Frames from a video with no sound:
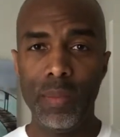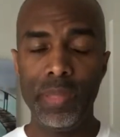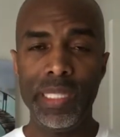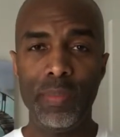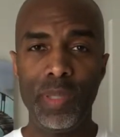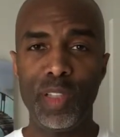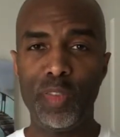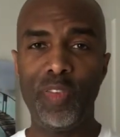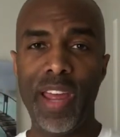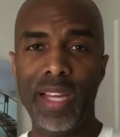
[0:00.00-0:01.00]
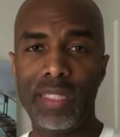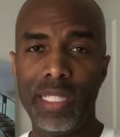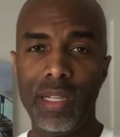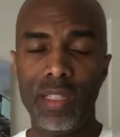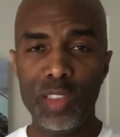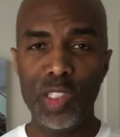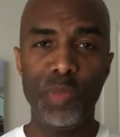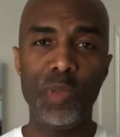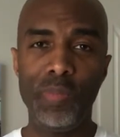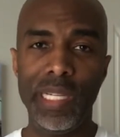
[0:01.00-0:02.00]
But the fact that other
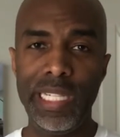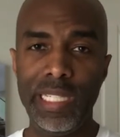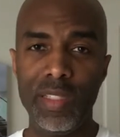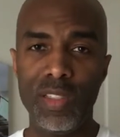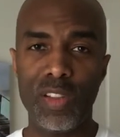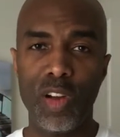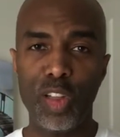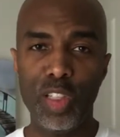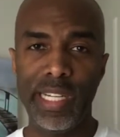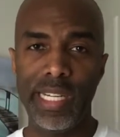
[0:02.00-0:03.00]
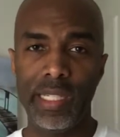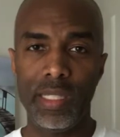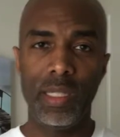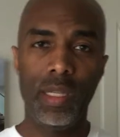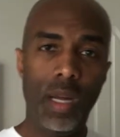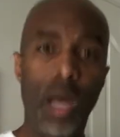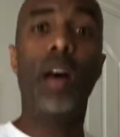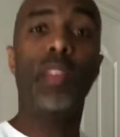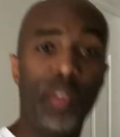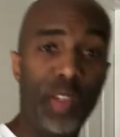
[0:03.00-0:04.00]
human beings are looking at
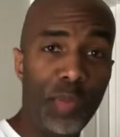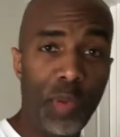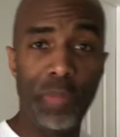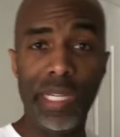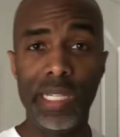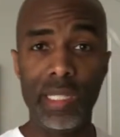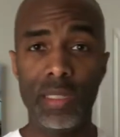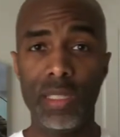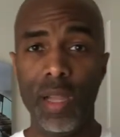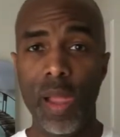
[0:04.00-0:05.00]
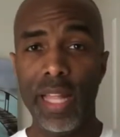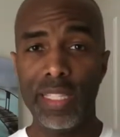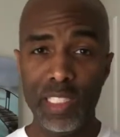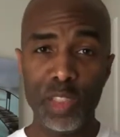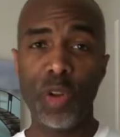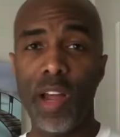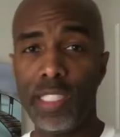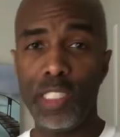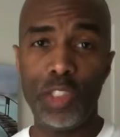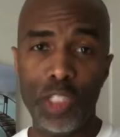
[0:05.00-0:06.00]
other human beings and then
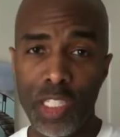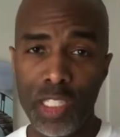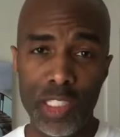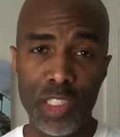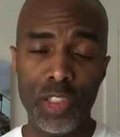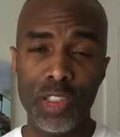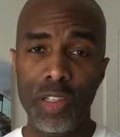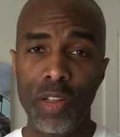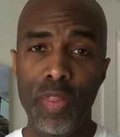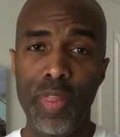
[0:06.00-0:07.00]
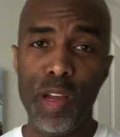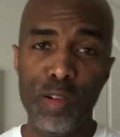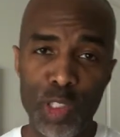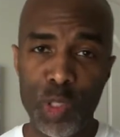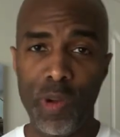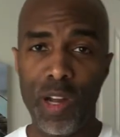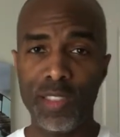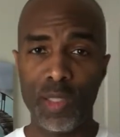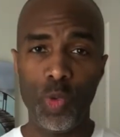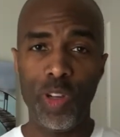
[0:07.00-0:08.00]
trying to judge their
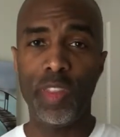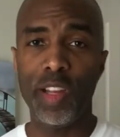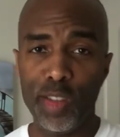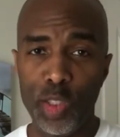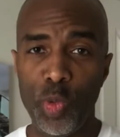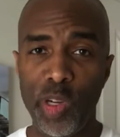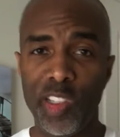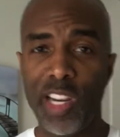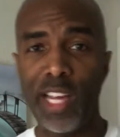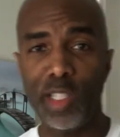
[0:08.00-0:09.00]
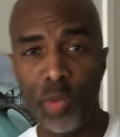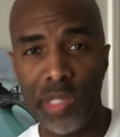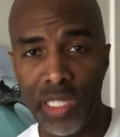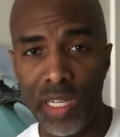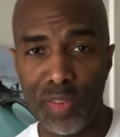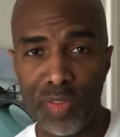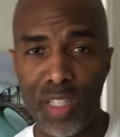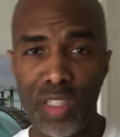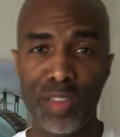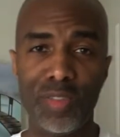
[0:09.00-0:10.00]
response and what they're doing or not doing enough
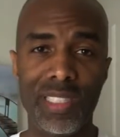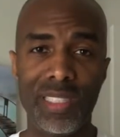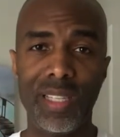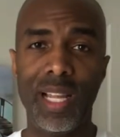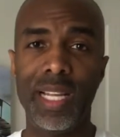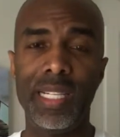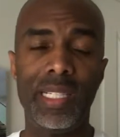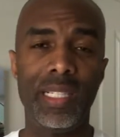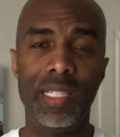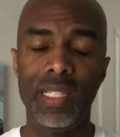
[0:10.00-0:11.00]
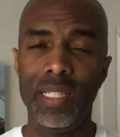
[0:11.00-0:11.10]
of, it's like,